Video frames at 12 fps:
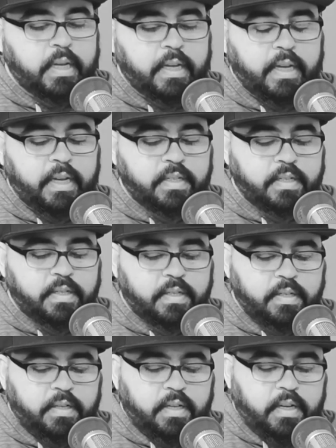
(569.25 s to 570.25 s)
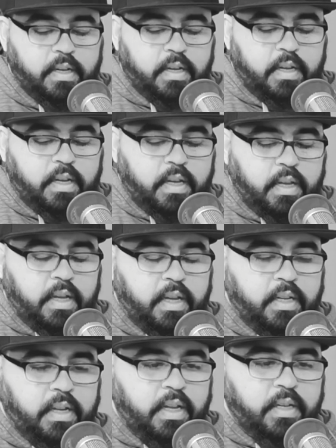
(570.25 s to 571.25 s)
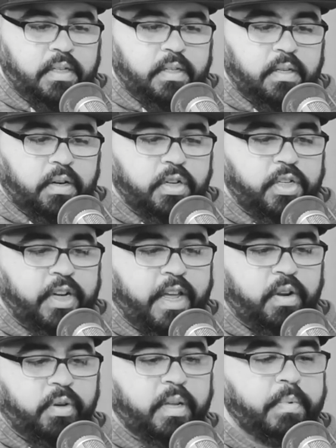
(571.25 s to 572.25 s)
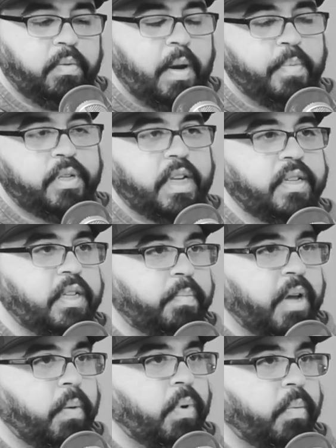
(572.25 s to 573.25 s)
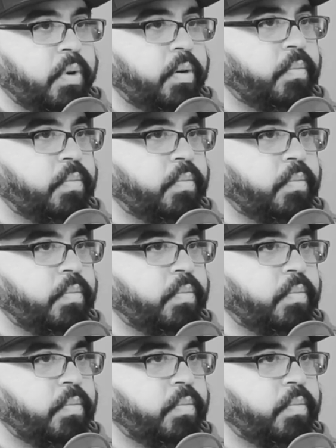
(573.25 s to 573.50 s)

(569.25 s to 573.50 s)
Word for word: it's it's our shadow can be represented by what we're